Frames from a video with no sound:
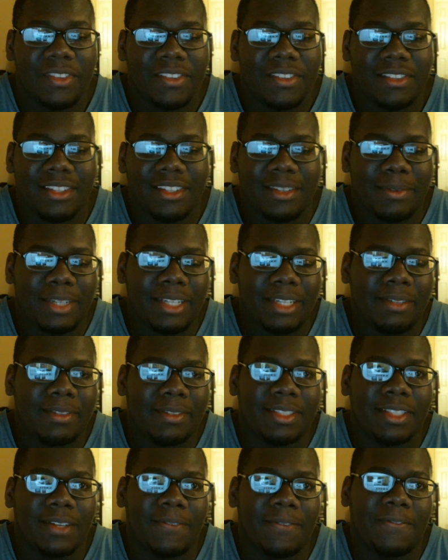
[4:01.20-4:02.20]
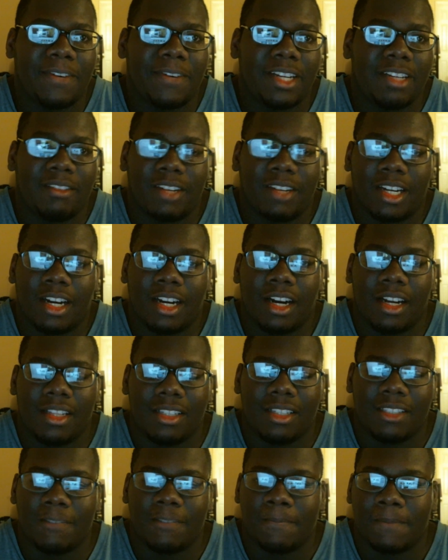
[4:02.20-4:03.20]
I mean, it was still funny regardless.